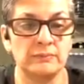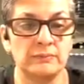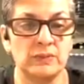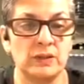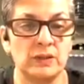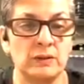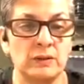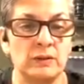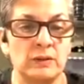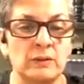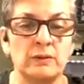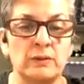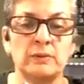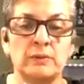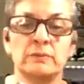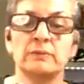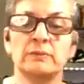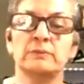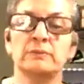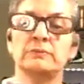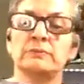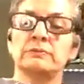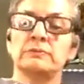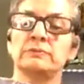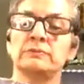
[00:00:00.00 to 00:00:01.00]
uh,
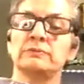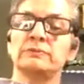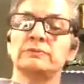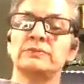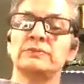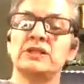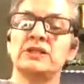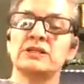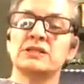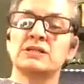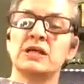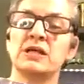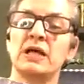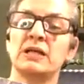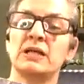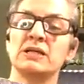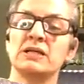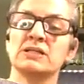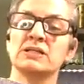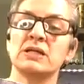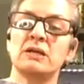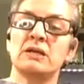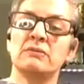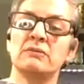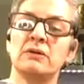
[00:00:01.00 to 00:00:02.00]
design.
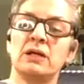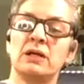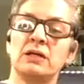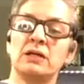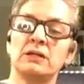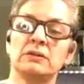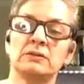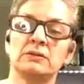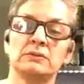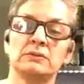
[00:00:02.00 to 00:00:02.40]
Is that right?